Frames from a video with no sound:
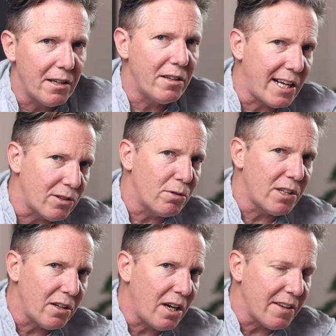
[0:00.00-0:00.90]
And that's
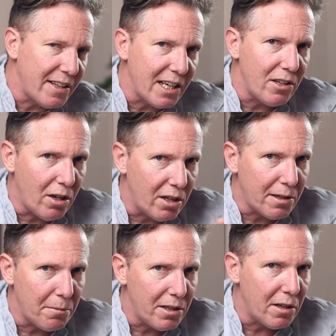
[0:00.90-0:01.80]
always, a, I think, you know,
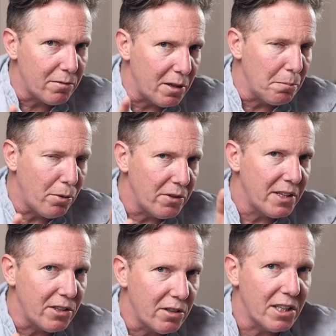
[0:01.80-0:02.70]
something, an important
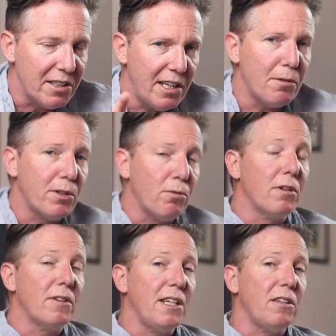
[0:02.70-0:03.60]
thing to consider with
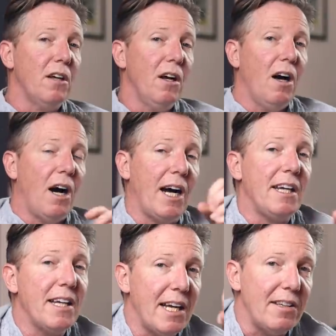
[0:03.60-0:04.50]
all of these
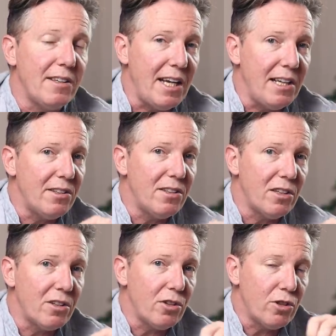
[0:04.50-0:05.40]
ideas is
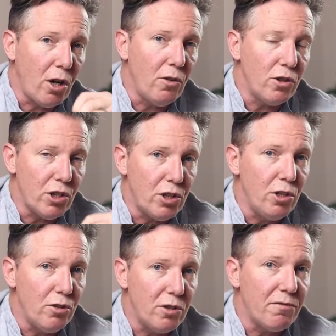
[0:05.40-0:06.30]
that don't just
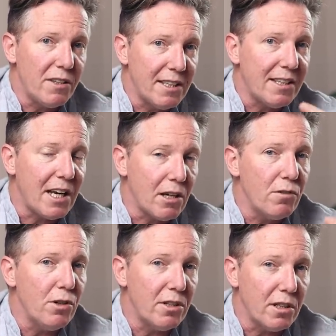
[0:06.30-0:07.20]
use them for the sake
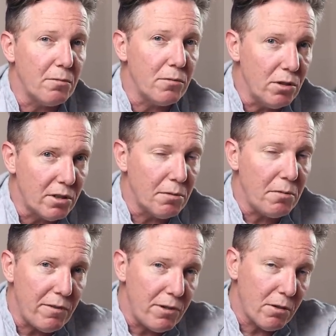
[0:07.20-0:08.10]
of using them. Use
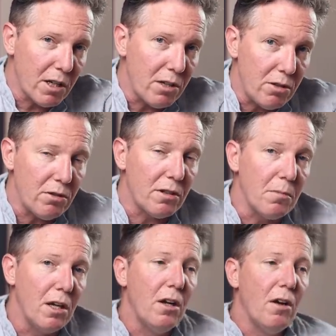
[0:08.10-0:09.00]
them if you're going to use them